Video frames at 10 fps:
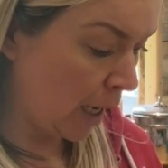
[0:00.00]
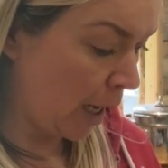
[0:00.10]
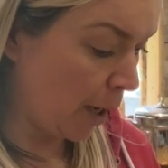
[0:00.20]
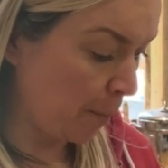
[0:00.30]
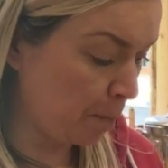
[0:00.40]

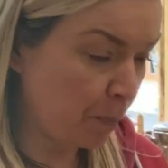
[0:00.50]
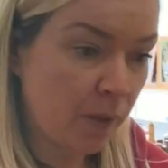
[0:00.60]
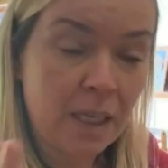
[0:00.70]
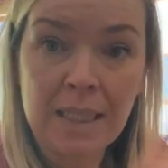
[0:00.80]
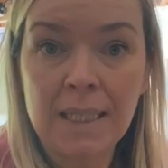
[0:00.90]

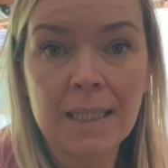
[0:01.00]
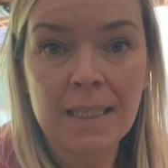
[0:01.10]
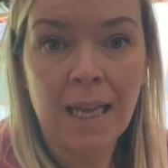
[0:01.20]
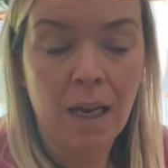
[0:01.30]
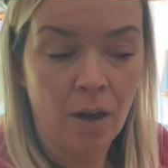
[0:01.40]
that didn't
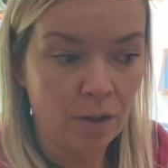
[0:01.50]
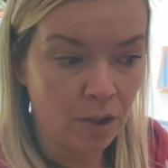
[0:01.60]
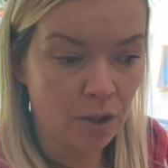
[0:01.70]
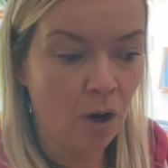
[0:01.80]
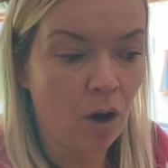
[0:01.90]
sell on the
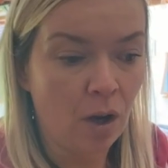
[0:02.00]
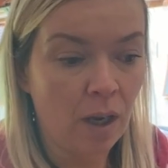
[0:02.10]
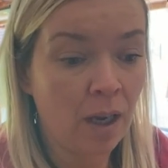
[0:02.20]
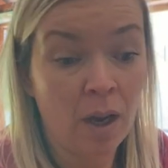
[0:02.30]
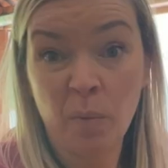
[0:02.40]
stall.
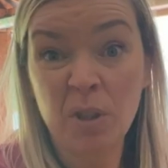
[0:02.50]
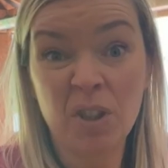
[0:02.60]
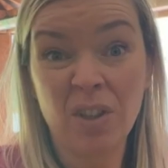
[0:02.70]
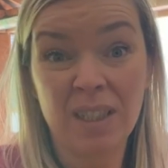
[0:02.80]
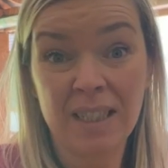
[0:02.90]
And we're just
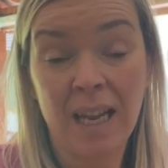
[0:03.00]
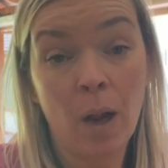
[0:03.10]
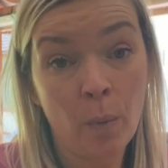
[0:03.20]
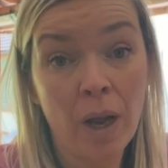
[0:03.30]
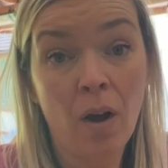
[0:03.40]
going to see.
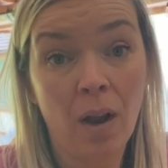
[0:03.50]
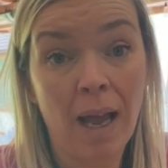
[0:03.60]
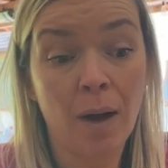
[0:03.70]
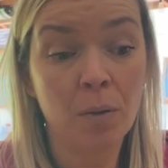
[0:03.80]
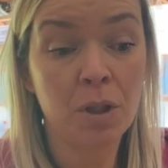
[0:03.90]
I'll wait all
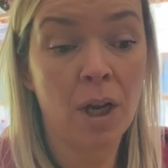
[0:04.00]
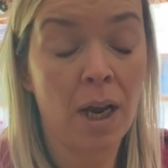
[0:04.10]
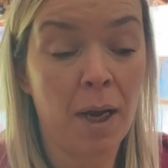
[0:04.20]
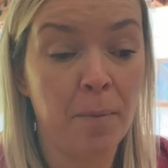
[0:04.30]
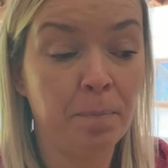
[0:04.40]
out
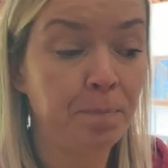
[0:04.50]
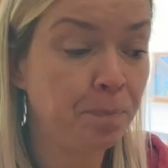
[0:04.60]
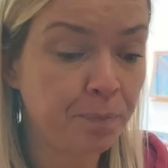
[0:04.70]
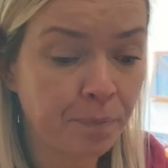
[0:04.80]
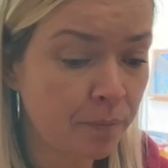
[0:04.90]
and
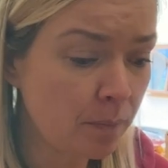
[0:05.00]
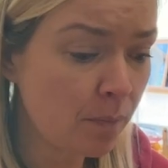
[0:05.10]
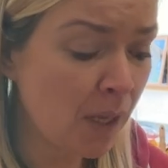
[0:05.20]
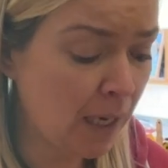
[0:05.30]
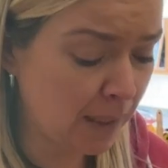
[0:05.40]

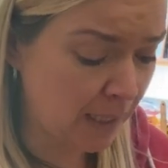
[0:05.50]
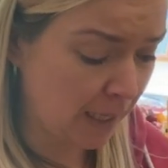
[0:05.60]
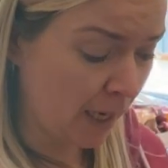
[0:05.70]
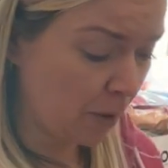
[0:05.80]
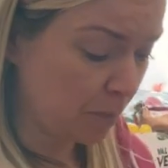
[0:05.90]
I'll tell
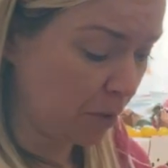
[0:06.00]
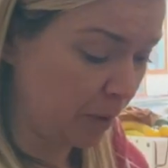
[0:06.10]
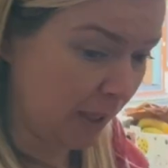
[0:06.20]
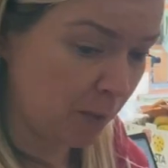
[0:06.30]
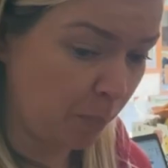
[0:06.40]
you how I'm doing
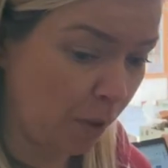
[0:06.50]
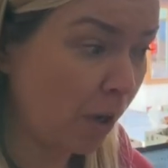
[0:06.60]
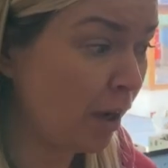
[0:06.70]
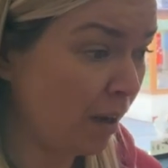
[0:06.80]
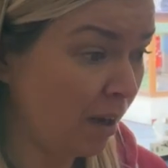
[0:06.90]
it. But
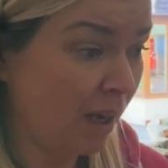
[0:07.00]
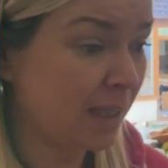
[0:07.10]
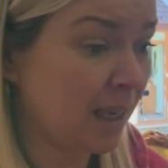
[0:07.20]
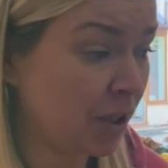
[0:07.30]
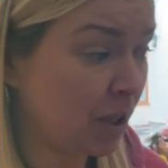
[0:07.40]

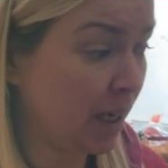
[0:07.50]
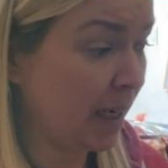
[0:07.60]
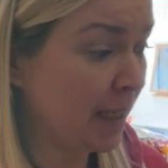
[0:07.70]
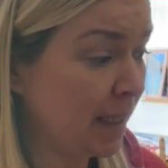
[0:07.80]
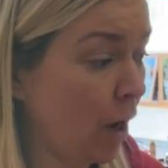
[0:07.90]
essentially, I
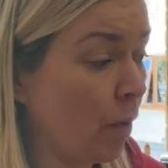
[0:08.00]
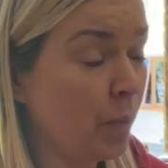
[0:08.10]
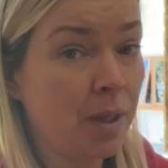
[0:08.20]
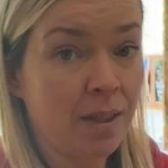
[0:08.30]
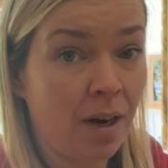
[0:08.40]
need to get on
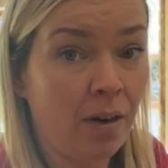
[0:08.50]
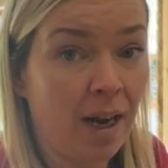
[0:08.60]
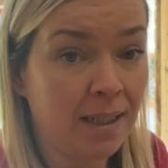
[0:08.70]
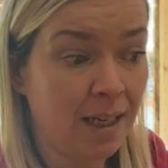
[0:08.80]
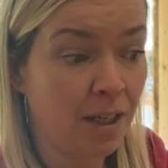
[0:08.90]
with the
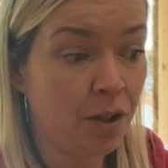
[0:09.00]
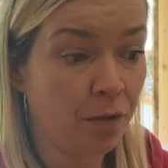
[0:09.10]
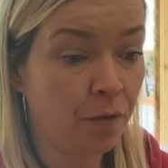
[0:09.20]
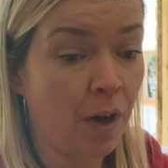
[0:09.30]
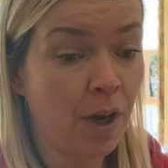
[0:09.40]
sterilisation
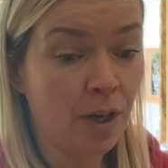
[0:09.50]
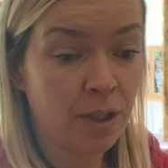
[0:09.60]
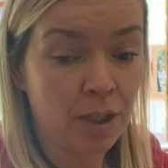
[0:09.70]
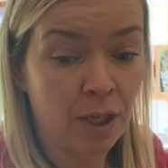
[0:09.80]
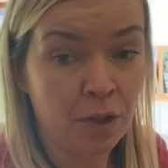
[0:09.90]

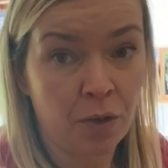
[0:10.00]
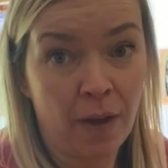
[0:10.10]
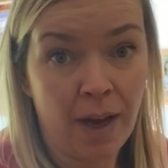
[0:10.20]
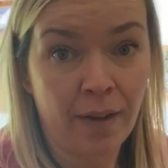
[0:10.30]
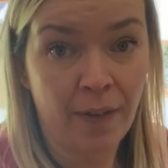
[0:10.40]
first so
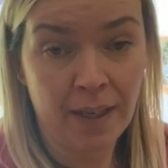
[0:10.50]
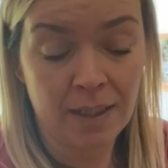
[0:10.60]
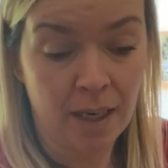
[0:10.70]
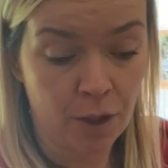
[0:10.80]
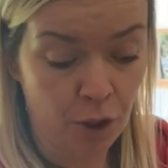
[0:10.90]
that I can then
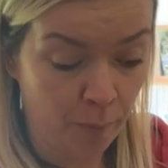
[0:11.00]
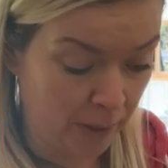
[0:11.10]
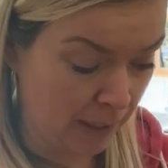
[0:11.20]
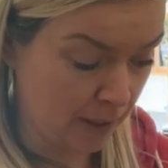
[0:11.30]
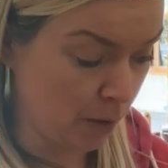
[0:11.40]
start
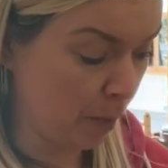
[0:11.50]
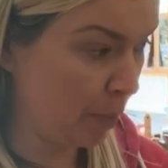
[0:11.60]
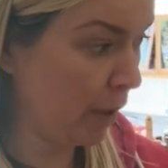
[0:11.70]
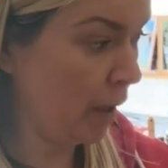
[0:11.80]
chopping this up